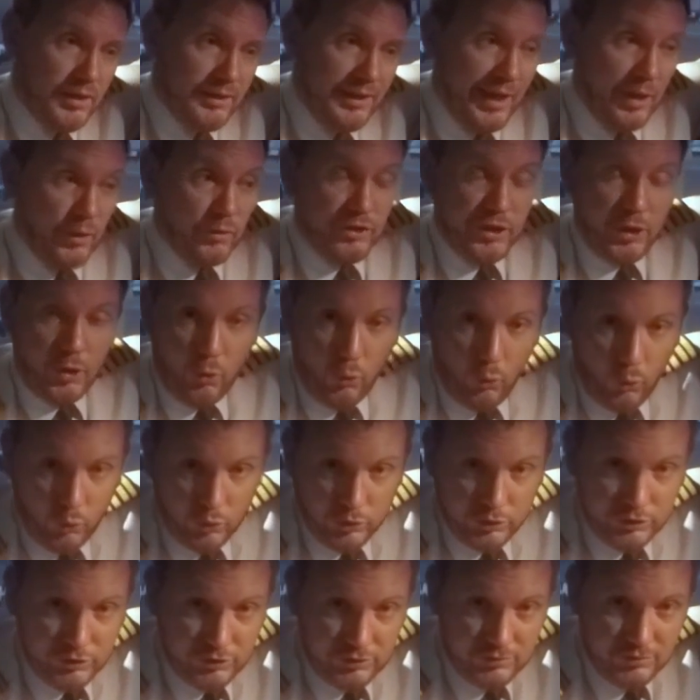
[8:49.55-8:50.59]
Now, the
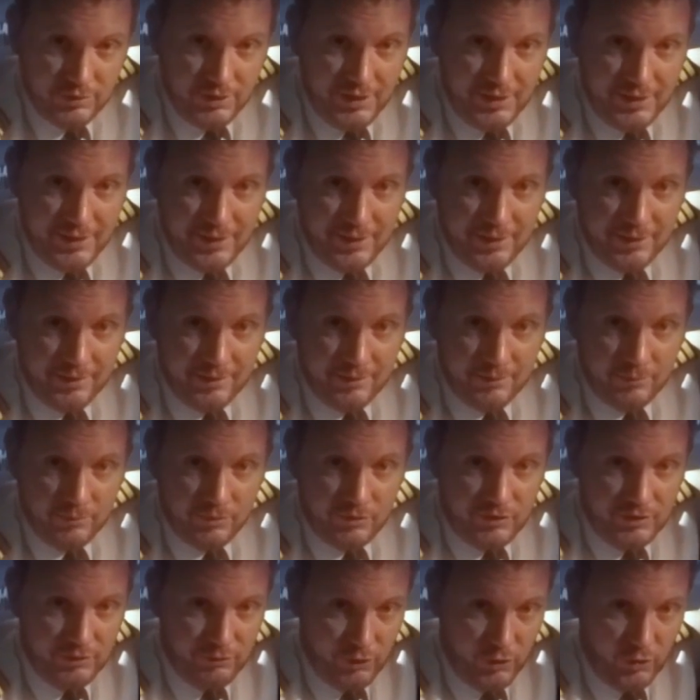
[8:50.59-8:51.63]
old
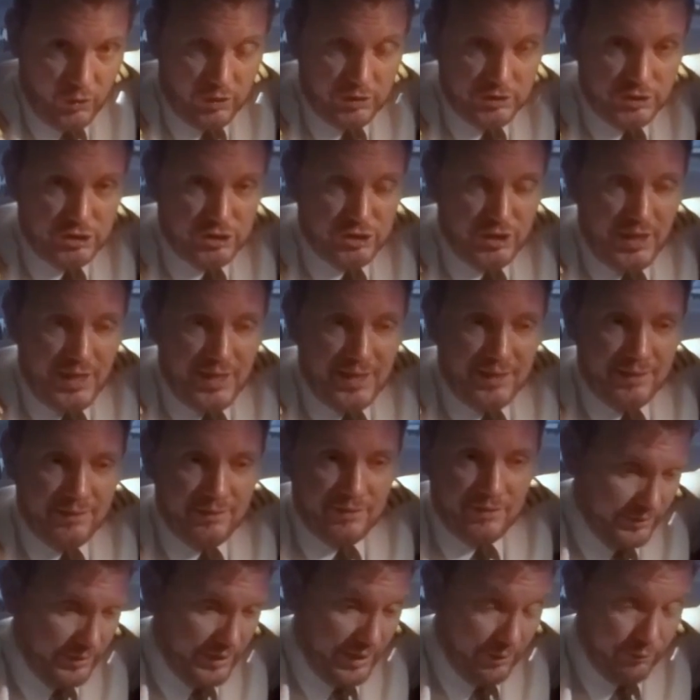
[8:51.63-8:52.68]
CVRs
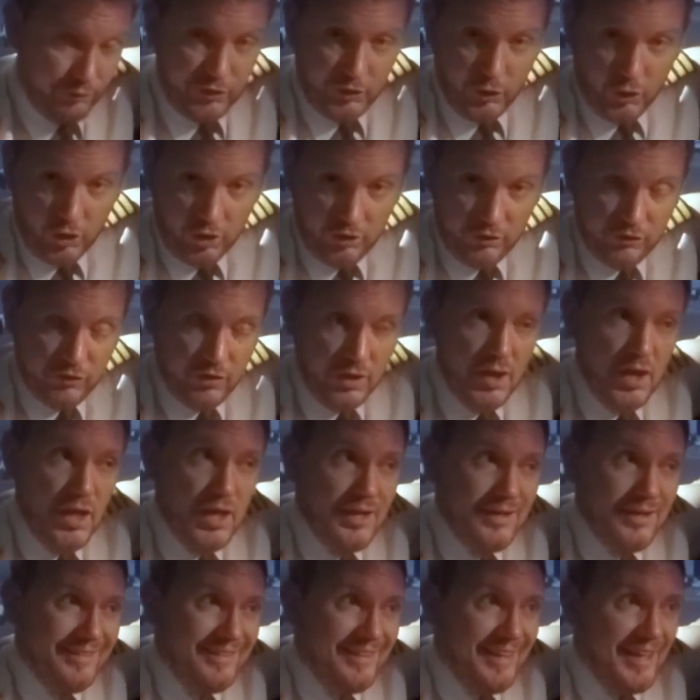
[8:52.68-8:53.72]
and FDRs,
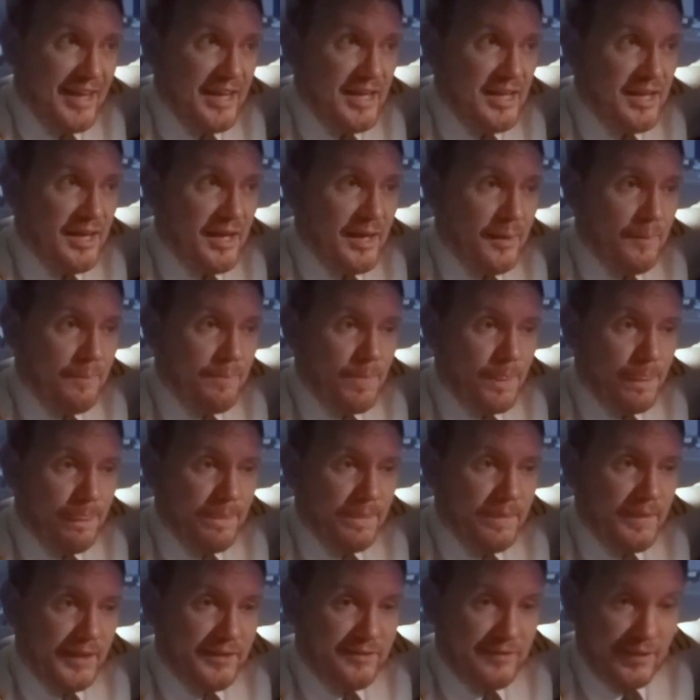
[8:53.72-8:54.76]

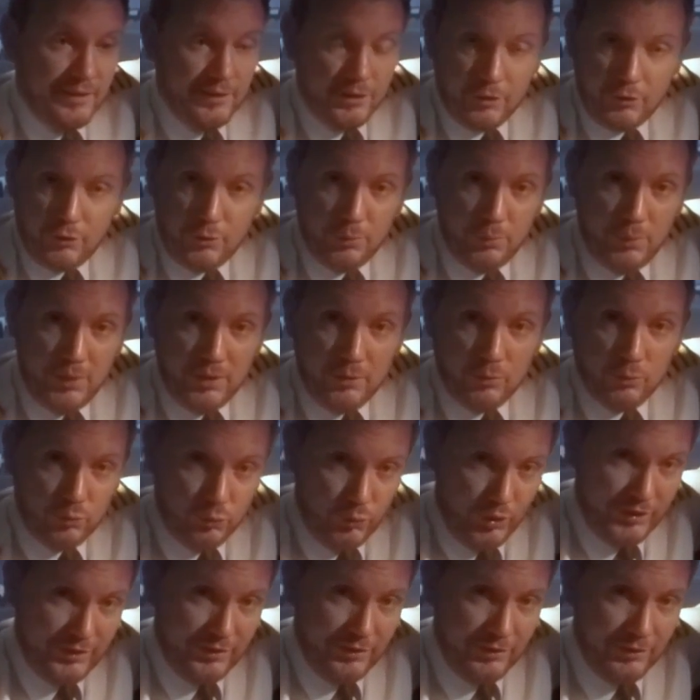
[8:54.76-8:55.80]
they tended to be
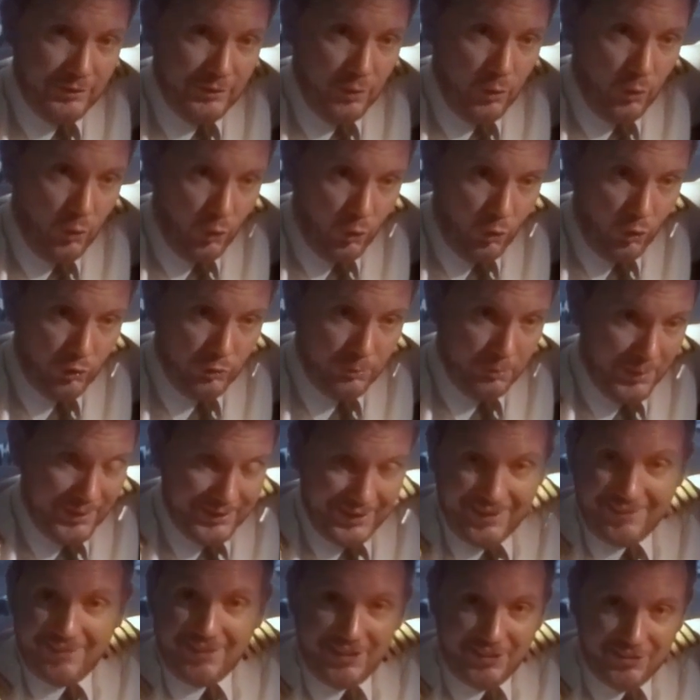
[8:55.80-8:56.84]
written on
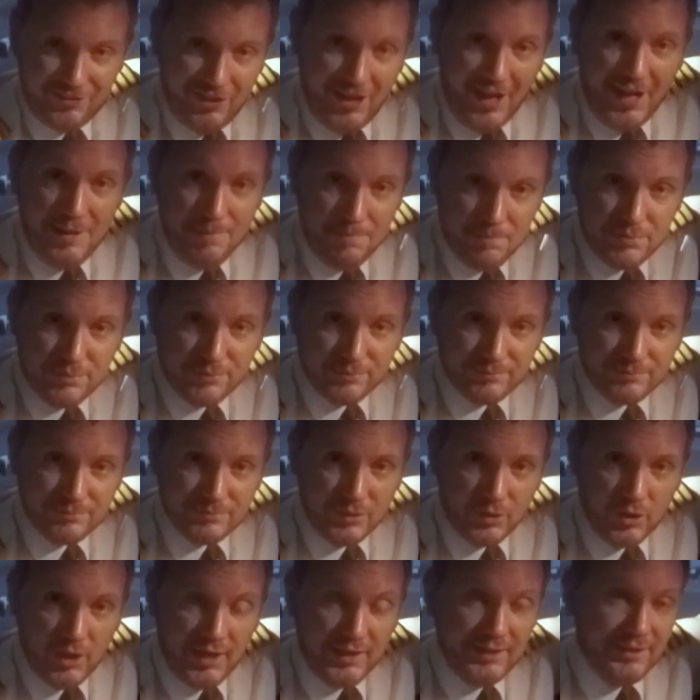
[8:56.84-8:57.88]
magnetic tape.
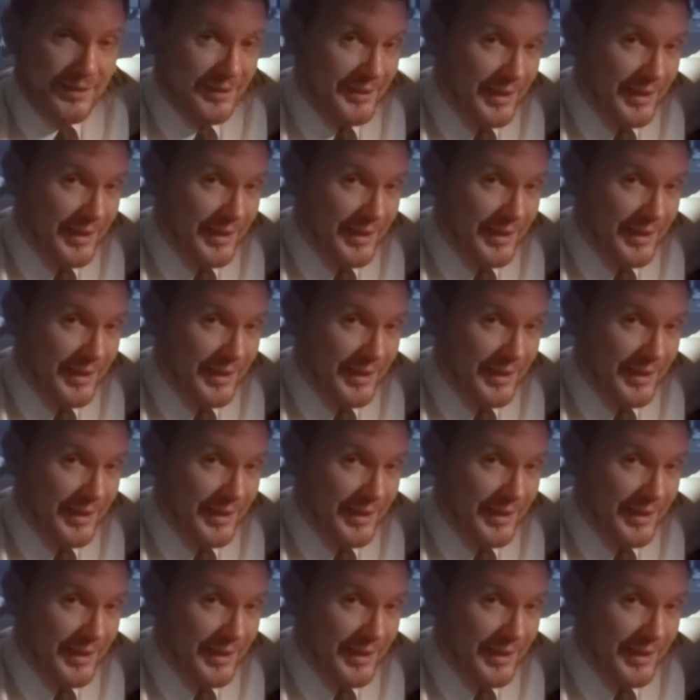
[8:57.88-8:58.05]
All right.